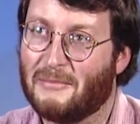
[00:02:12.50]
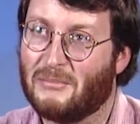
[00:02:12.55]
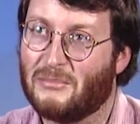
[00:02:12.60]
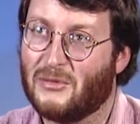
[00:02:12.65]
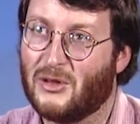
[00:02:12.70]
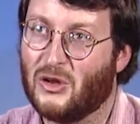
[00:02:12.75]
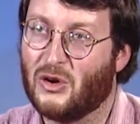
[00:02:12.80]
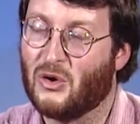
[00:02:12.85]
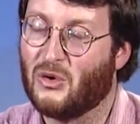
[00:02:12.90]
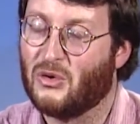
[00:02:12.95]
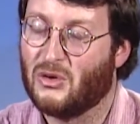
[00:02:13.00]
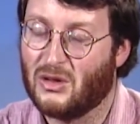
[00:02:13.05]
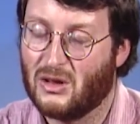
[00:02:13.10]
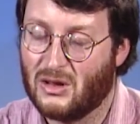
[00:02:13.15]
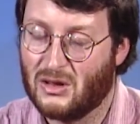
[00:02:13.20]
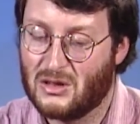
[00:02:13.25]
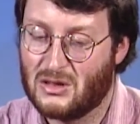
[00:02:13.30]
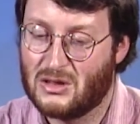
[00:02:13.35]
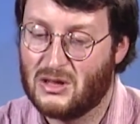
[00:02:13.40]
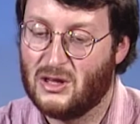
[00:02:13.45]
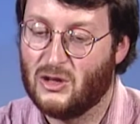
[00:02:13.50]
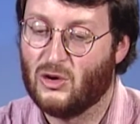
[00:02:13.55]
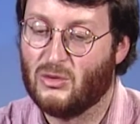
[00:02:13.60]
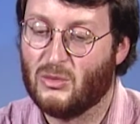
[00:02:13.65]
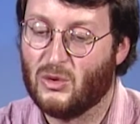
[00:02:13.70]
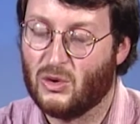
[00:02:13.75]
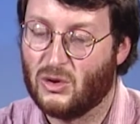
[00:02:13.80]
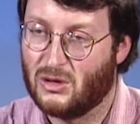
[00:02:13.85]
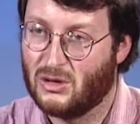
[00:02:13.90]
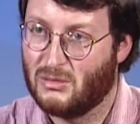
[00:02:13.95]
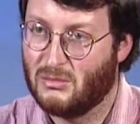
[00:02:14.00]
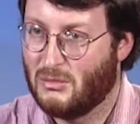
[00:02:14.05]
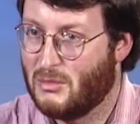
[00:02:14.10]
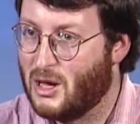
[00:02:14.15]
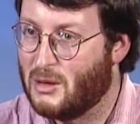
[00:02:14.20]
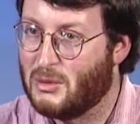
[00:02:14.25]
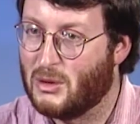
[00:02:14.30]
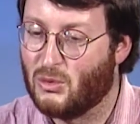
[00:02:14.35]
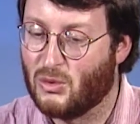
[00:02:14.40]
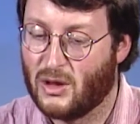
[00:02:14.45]
you know, Siumut
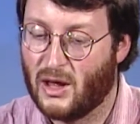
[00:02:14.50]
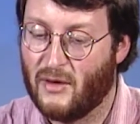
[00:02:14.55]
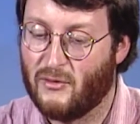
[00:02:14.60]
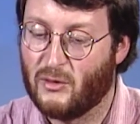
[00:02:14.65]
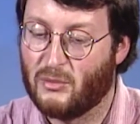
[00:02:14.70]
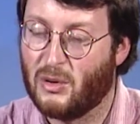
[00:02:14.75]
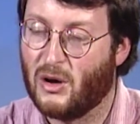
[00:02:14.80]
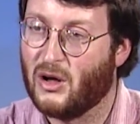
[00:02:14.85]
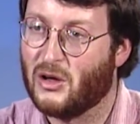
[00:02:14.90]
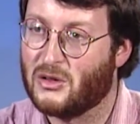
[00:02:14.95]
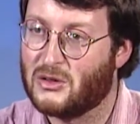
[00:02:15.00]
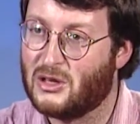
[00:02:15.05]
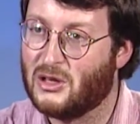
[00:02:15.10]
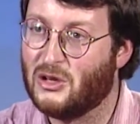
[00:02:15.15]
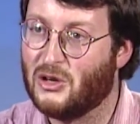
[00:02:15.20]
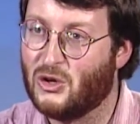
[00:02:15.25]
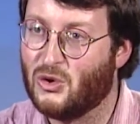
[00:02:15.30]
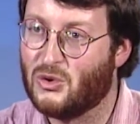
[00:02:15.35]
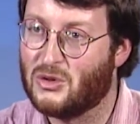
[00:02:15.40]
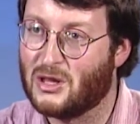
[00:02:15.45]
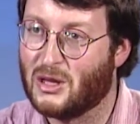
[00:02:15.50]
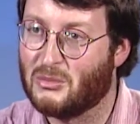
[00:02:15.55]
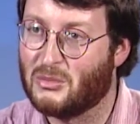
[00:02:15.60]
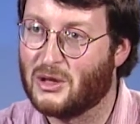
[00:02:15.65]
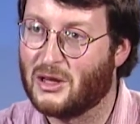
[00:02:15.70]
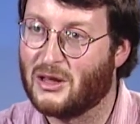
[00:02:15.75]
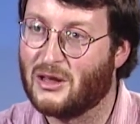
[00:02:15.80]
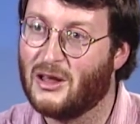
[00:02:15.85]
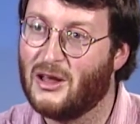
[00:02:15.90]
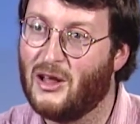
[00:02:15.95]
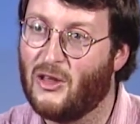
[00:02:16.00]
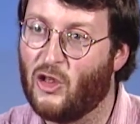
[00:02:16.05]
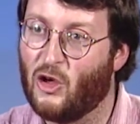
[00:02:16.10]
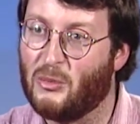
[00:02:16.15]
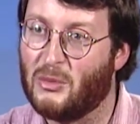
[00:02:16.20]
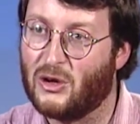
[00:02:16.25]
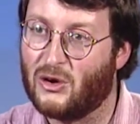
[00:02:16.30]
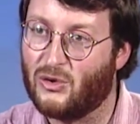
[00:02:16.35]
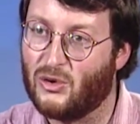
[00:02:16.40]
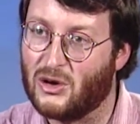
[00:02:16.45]
maybe will have a policy to do something. They'll
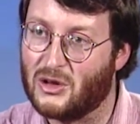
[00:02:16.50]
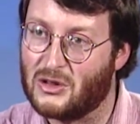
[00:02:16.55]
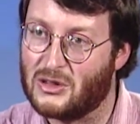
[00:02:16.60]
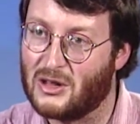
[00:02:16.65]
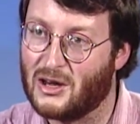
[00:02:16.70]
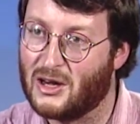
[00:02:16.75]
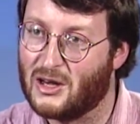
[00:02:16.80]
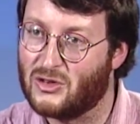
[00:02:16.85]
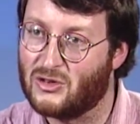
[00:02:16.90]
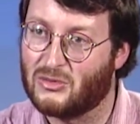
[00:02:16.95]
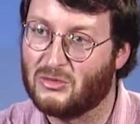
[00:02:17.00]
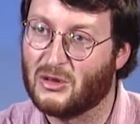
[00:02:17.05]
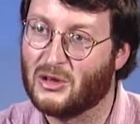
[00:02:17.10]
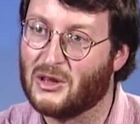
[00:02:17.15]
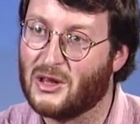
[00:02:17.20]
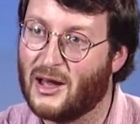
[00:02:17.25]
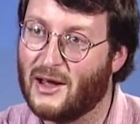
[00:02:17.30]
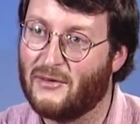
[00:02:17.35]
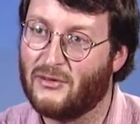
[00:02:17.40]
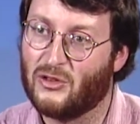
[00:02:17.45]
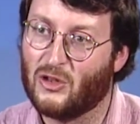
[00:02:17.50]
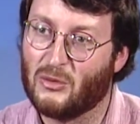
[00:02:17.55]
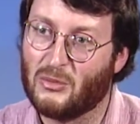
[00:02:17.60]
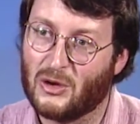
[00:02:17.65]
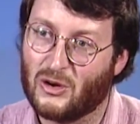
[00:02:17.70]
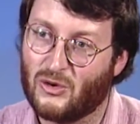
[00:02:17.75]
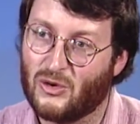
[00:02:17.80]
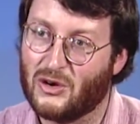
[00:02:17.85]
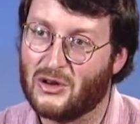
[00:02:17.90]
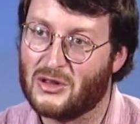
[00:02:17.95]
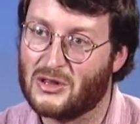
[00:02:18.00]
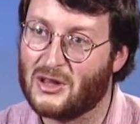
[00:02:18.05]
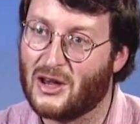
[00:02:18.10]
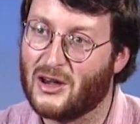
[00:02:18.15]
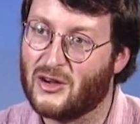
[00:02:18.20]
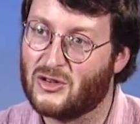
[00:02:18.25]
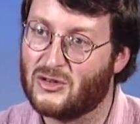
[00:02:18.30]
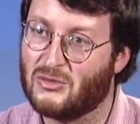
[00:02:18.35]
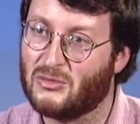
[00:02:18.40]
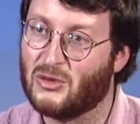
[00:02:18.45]
be criticized from the left, they'll be
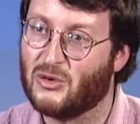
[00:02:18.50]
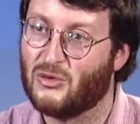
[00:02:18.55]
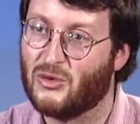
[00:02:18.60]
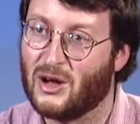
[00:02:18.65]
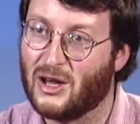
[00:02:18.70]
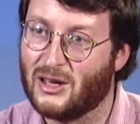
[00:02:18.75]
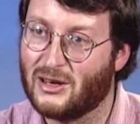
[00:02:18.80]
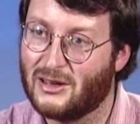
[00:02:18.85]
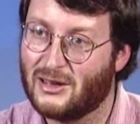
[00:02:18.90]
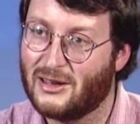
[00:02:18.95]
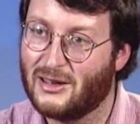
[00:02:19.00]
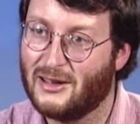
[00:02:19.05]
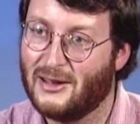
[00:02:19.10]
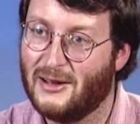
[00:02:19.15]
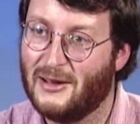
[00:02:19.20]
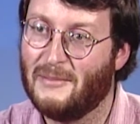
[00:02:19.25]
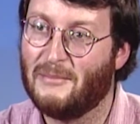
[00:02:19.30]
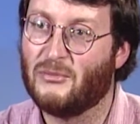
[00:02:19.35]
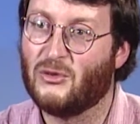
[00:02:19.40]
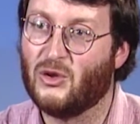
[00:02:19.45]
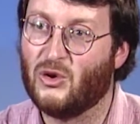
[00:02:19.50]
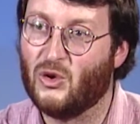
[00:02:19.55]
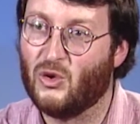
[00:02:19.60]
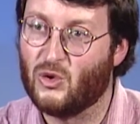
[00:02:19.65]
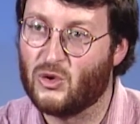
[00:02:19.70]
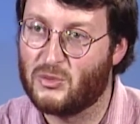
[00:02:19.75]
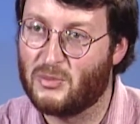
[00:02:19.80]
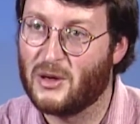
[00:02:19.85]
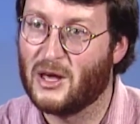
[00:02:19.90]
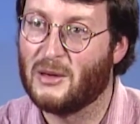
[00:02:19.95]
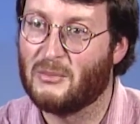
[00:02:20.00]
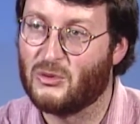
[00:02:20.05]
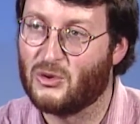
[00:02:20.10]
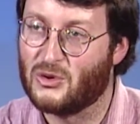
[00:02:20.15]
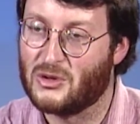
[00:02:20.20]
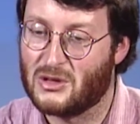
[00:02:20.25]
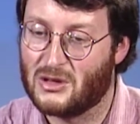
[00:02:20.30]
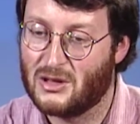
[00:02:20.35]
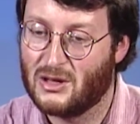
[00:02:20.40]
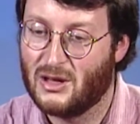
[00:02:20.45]
criticized from the right. The
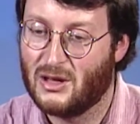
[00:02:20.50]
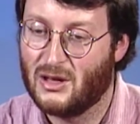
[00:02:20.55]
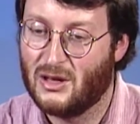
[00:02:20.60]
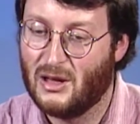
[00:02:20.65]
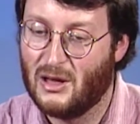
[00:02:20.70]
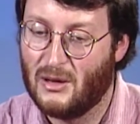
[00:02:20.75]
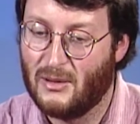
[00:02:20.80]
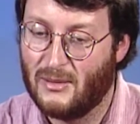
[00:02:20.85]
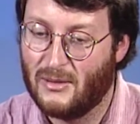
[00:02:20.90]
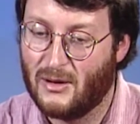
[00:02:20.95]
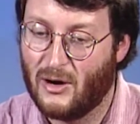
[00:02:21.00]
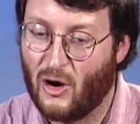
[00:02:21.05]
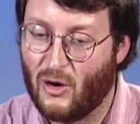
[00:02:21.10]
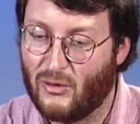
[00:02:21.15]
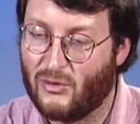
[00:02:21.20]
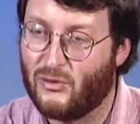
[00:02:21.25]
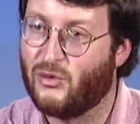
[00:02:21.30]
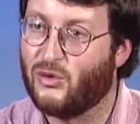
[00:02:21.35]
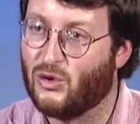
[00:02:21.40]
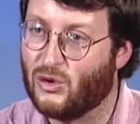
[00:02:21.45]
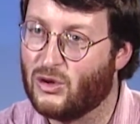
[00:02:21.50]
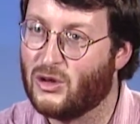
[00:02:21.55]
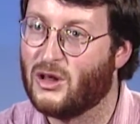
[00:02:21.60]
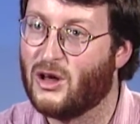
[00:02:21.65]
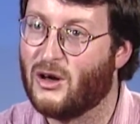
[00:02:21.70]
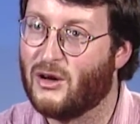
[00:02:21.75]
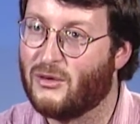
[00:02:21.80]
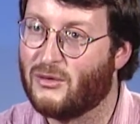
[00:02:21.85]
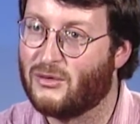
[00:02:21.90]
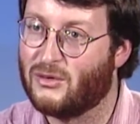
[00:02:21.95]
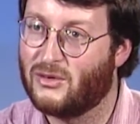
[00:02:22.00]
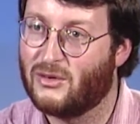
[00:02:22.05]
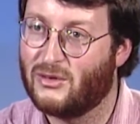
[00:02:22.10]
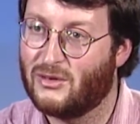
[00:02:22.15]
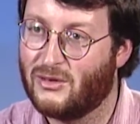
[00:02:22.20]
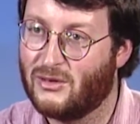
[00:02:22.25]
newspapers are full of